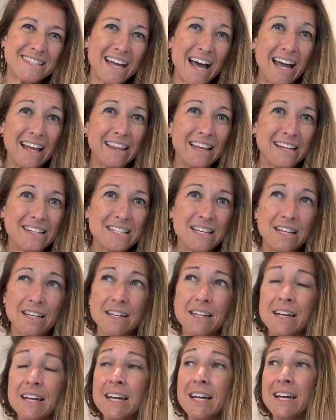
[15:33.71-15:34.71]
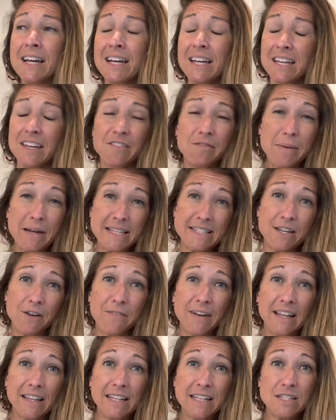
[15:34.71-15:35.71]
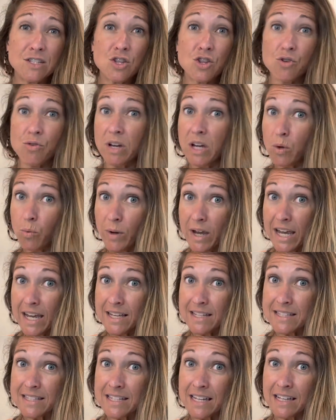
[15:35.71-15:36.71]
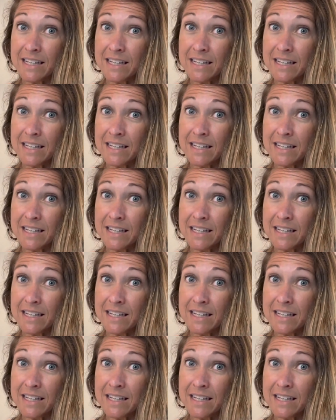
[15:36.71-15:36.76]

I like to give myself at least 3 weeks